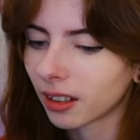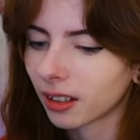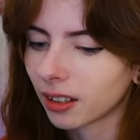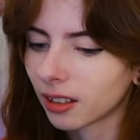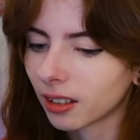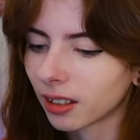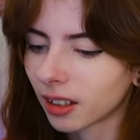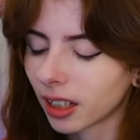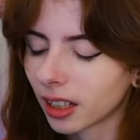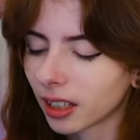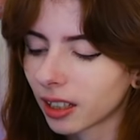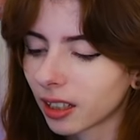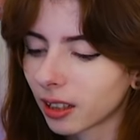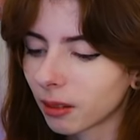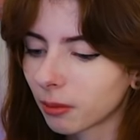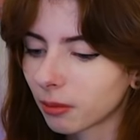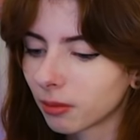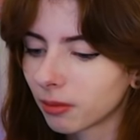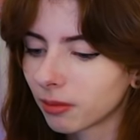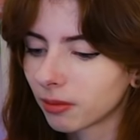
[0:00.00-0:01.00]
I didn't like
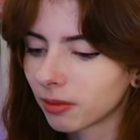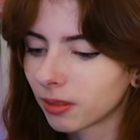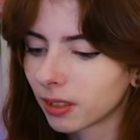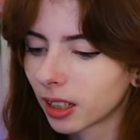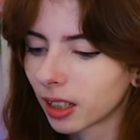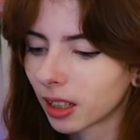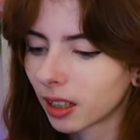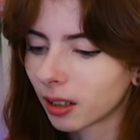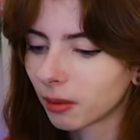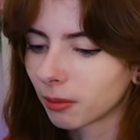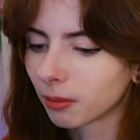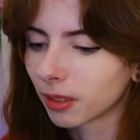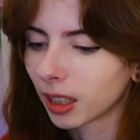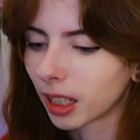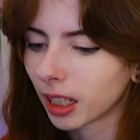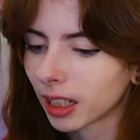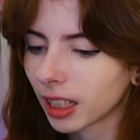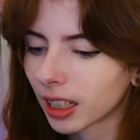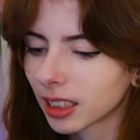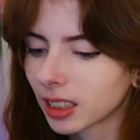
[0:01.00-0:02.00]
him. Um,
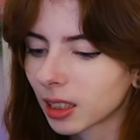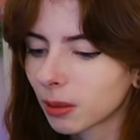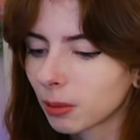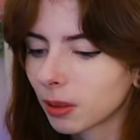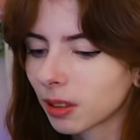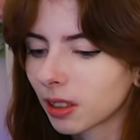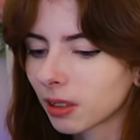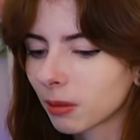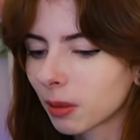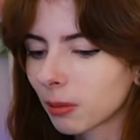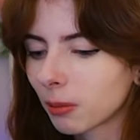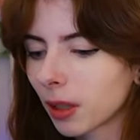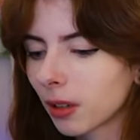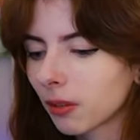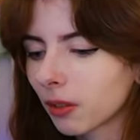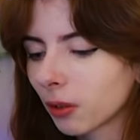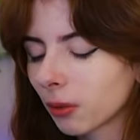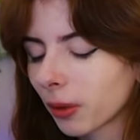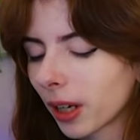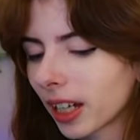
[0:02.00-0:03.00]
I guess I'll put him
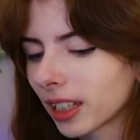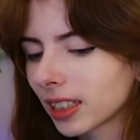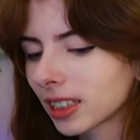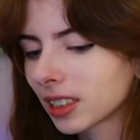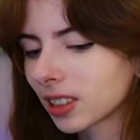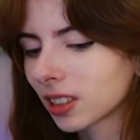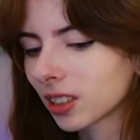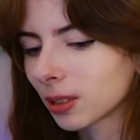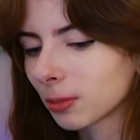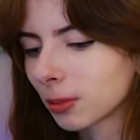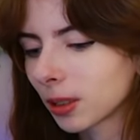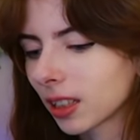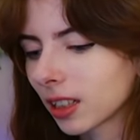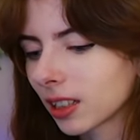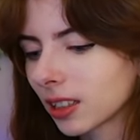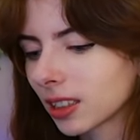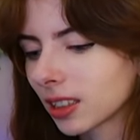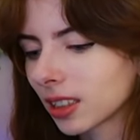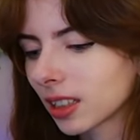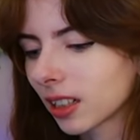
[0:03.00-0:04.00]
above the rest just
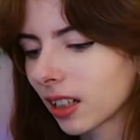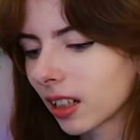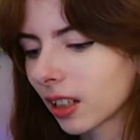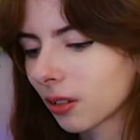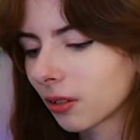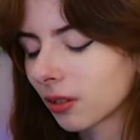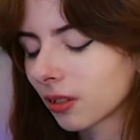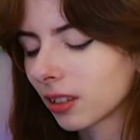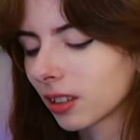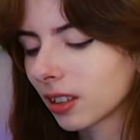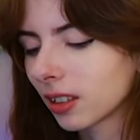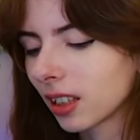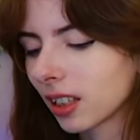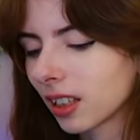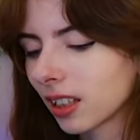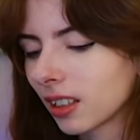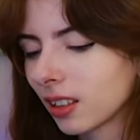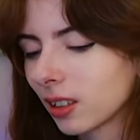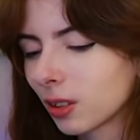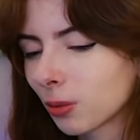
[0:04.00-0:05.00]
because I don't
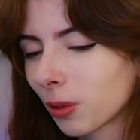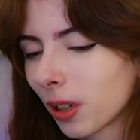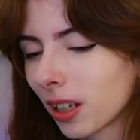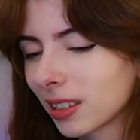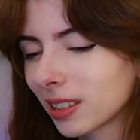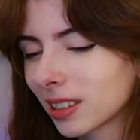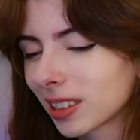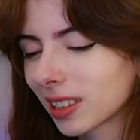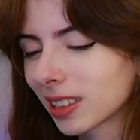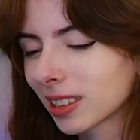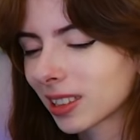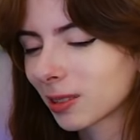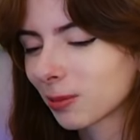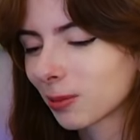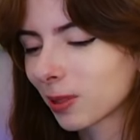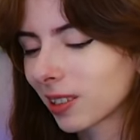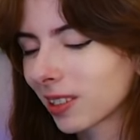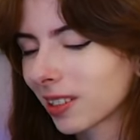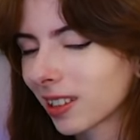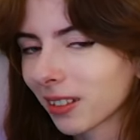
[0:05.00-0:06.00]
think he's racist,
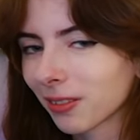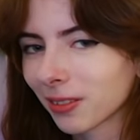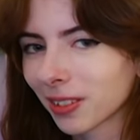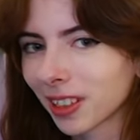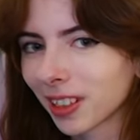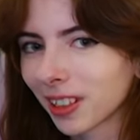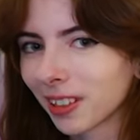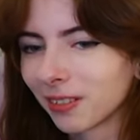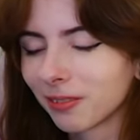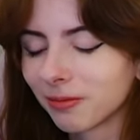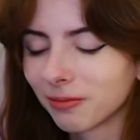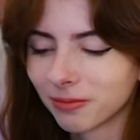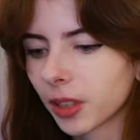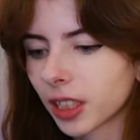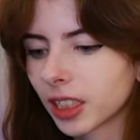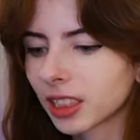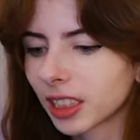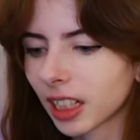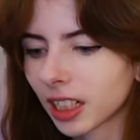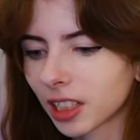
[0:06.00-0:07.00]
but you never know.
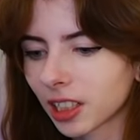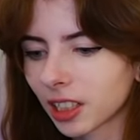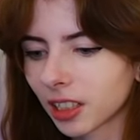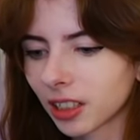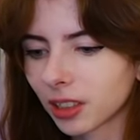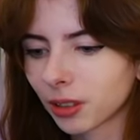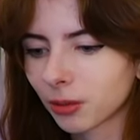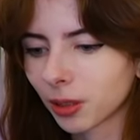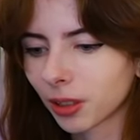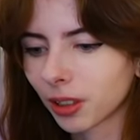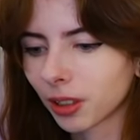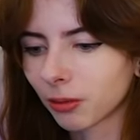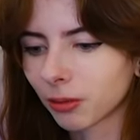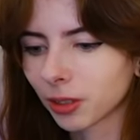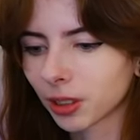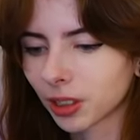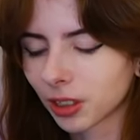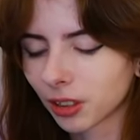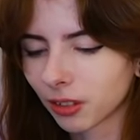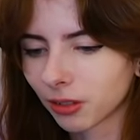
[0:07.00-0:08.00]
This section is really
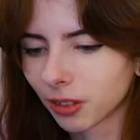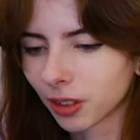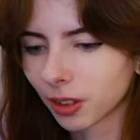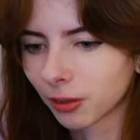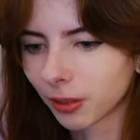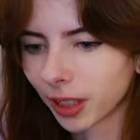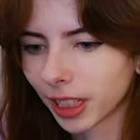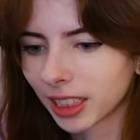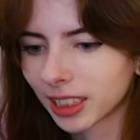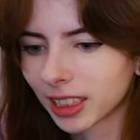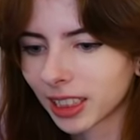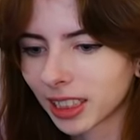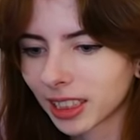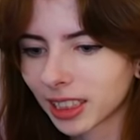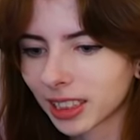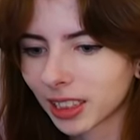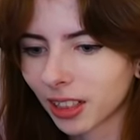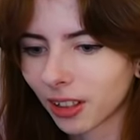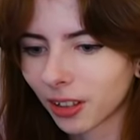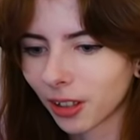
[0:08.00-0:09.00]
reserved for the
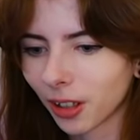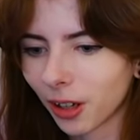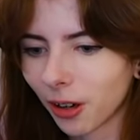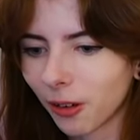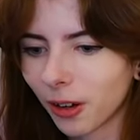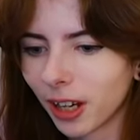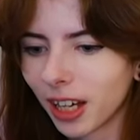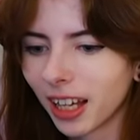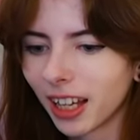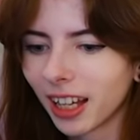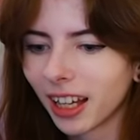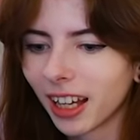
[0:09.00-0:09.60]
racists, although